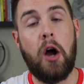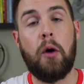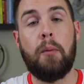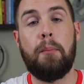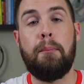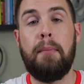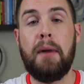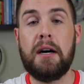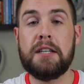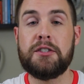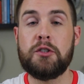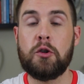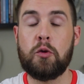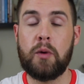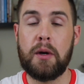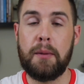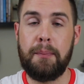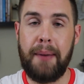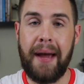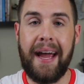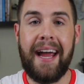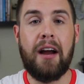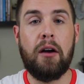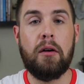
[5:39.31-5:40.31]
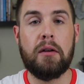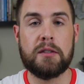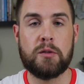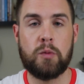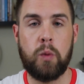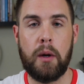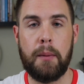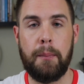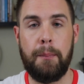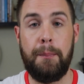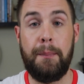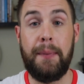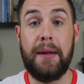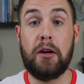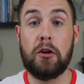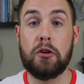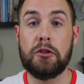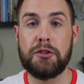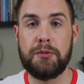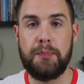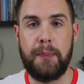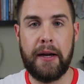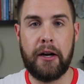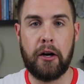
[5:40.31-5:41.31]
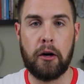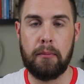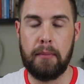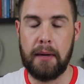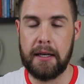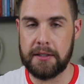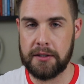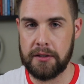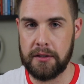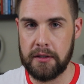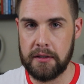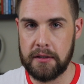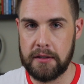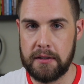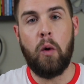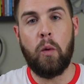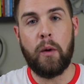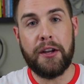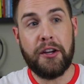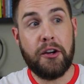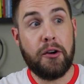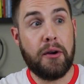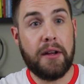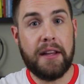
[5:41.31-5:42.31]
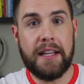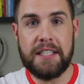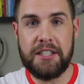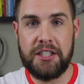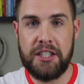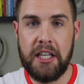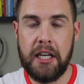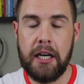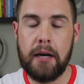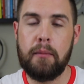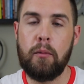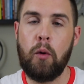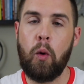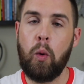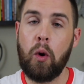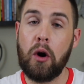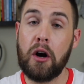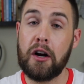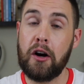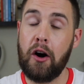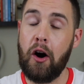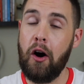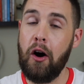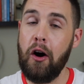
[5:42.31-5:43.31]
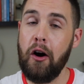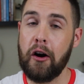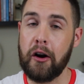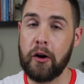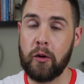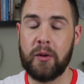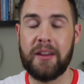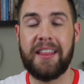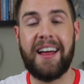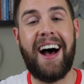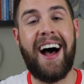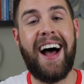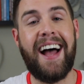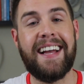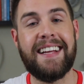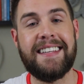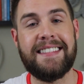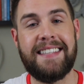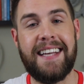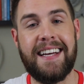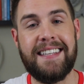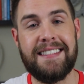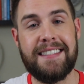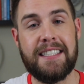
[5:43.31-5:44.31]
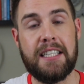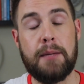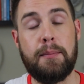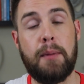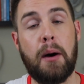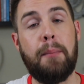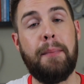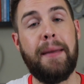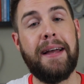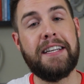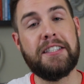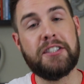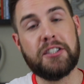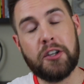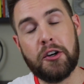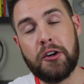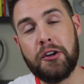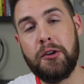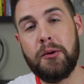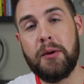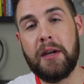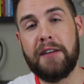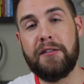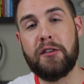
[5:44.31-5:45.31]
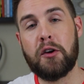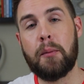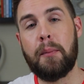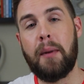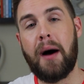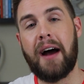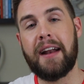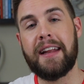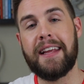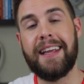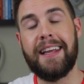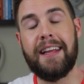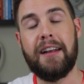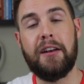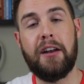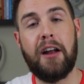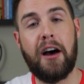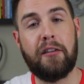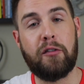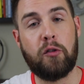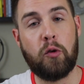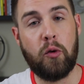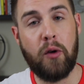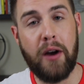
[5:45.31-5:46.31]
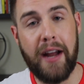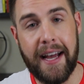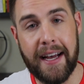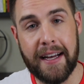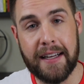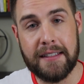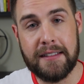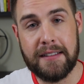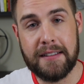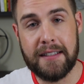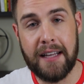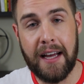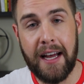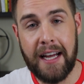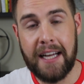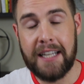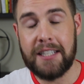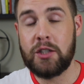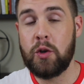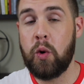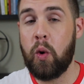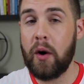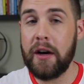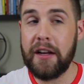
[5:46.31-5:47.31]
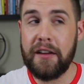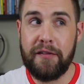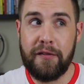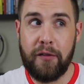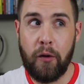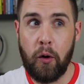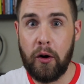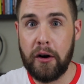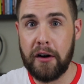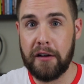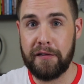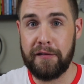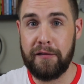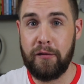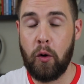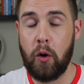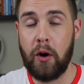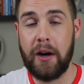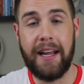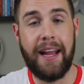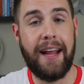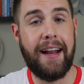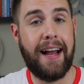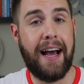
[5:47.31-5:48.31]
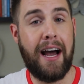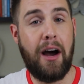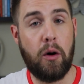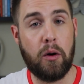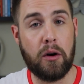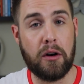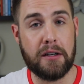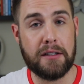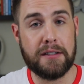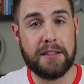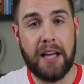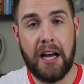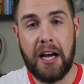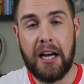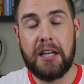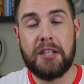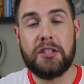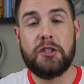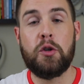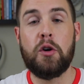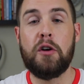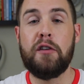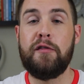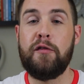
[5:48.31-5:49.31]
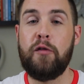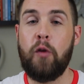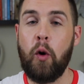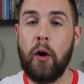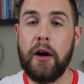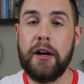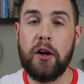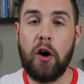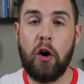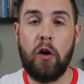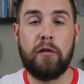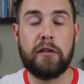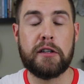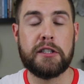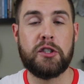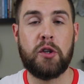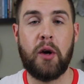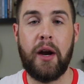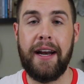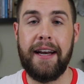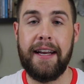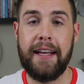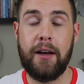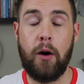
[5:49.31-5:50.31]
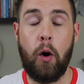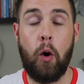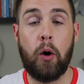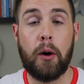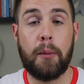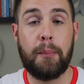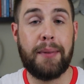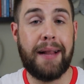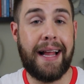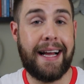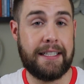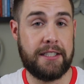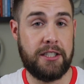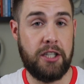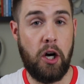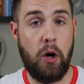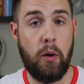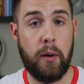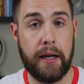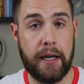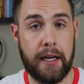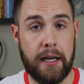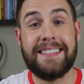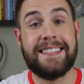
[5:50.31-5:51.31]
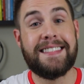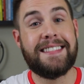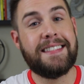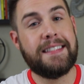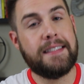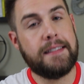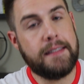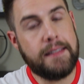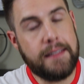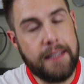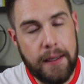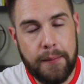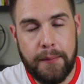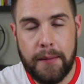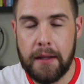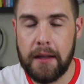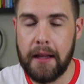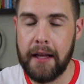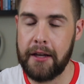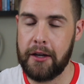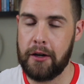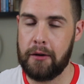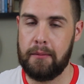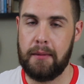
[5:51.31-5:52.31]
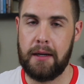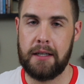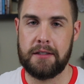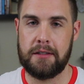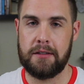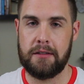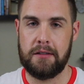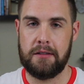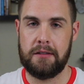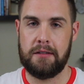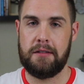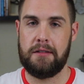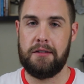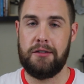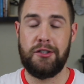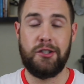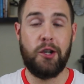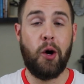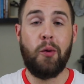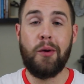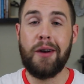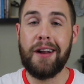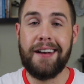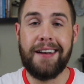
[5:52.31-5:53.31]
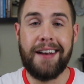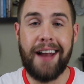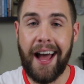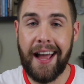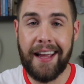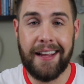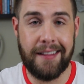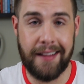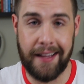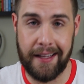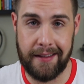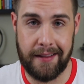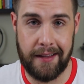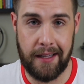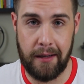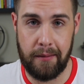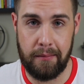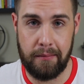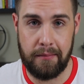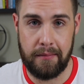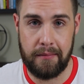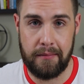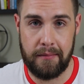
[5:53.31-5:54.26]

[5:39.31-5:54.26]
Muscle repair is what builds bigger muscles. When you're in the gym, work hard with high intensity, but make sure you give your body enough rest, 24 to 48 hours, to avoid overtraining or plateauing. Stimulate your muscles, don't annihilate them.